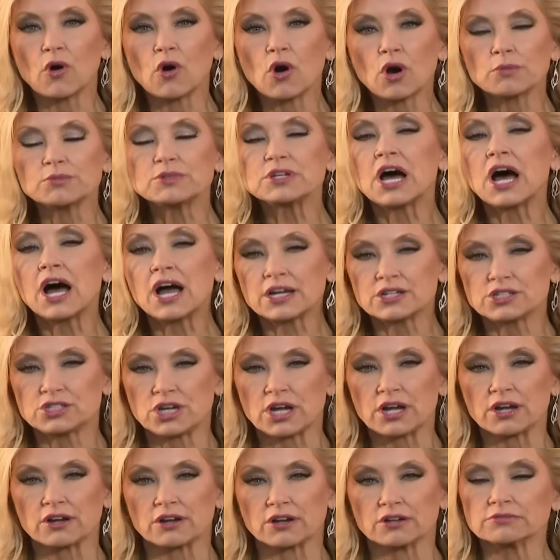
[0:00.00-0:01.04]
armed
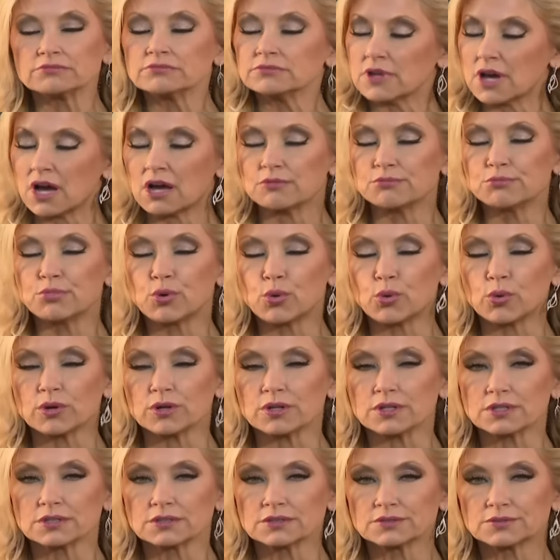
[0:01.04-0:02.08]
hijacker on
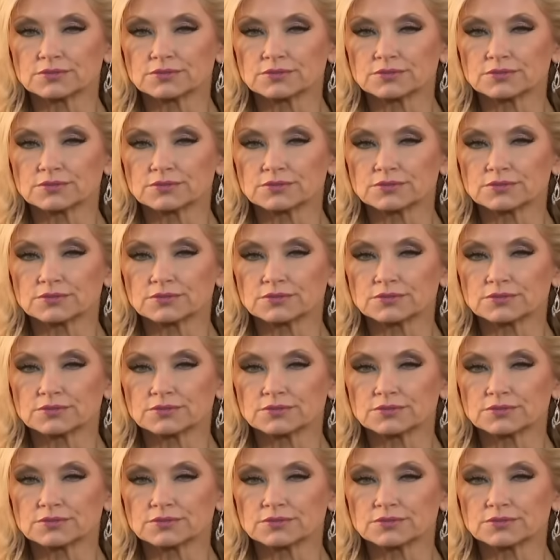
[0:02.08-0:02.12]
board.